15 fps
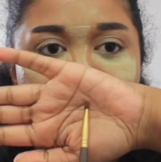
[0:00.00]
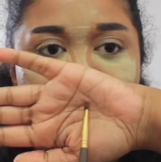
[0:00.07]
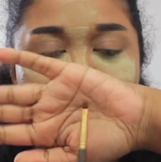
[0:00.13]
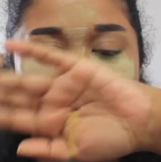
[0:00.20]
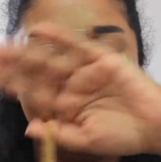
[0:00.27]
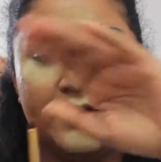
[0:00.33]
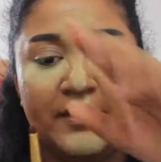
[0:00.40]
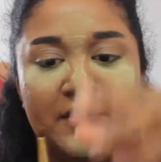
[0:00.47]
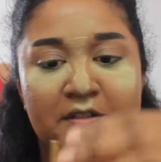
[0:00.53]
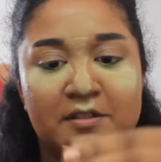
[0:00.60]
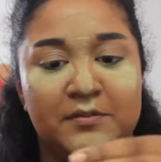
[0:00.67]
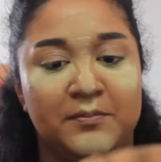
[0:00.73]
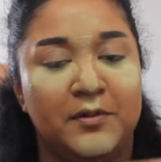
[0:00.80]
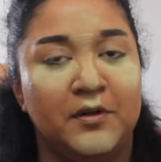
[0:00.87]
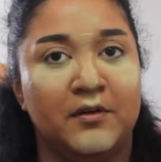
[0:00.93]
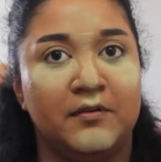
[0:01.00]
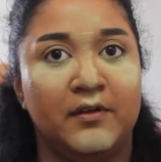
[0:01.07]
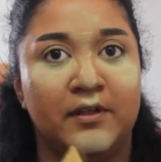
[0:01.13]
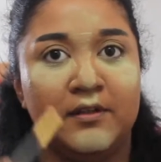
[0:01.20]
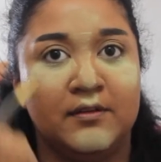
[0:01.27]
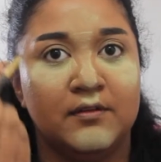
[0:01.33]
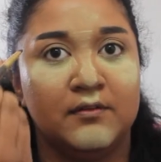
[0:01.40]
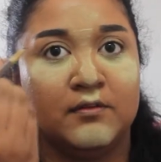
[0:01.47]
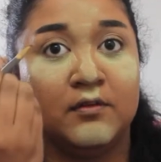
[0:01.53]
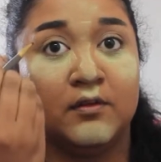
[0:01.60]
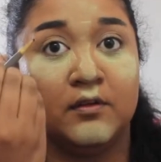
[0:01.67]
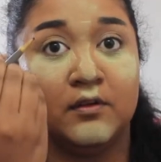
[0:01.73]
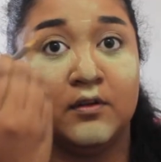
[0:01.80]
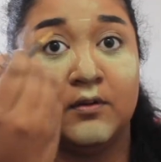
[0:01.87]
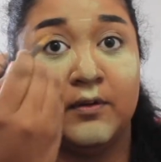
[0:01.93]
Like it's perfect
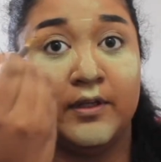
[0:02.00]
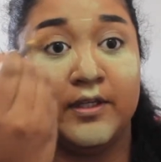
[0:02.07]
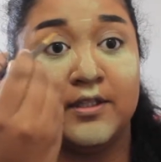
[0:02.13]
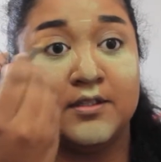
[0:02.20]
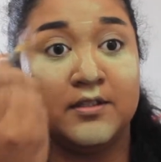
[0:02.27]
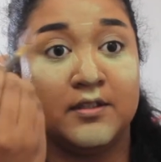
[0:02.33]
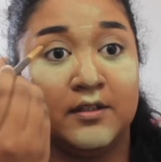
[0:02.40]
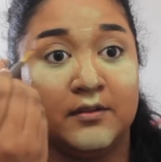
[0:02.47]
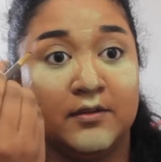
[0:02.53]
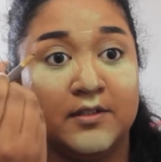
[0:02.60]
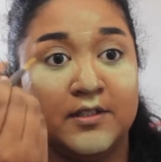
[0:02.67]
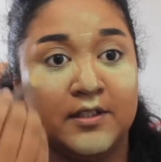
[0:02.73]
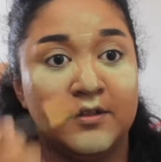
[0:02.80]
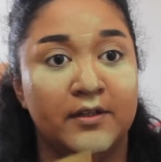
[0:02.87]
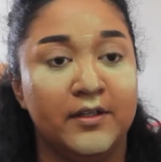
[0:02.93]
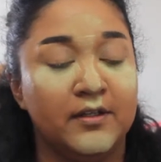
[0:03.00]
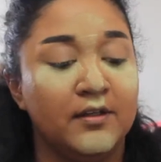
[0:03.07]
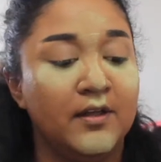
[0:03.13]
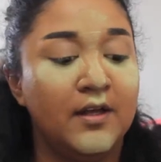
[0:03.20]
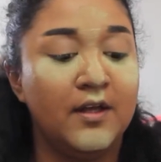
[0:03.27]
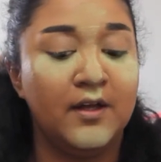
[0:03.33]
for going into the crease area.